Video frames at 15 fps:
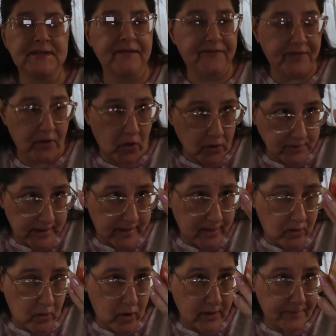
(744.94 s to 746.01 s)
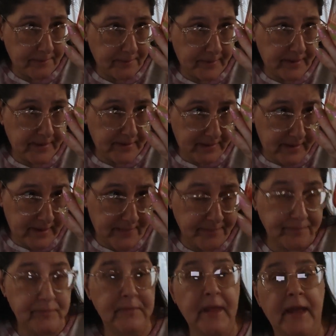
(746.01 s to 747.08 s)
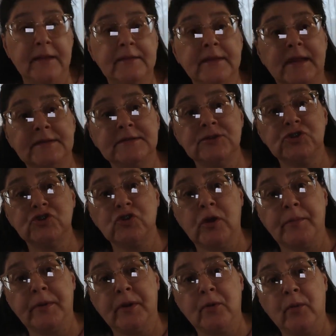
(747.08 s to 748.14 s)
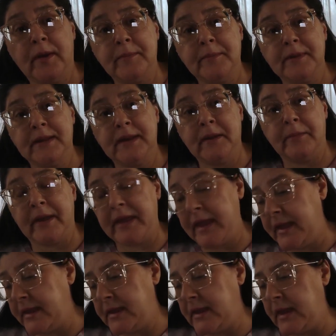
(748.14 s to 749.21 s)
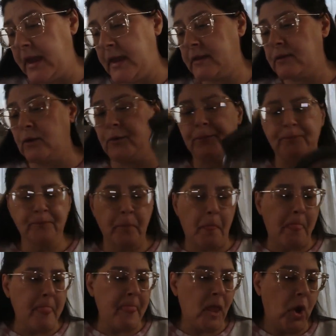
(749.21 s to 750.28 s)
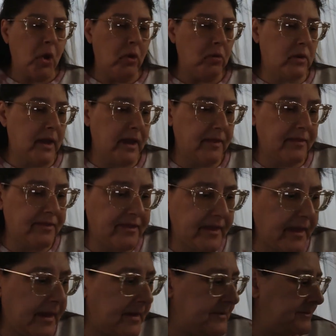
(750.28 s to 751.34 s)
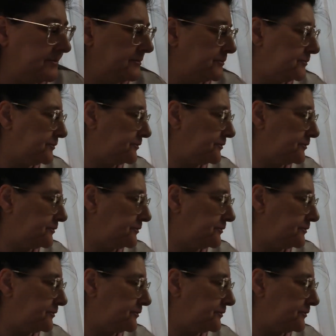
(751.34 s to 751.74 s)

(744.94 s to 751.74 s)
sniff it all day long. But, yep, that, that's the Strawberry White Bellini by Yankee Candle. Okay, then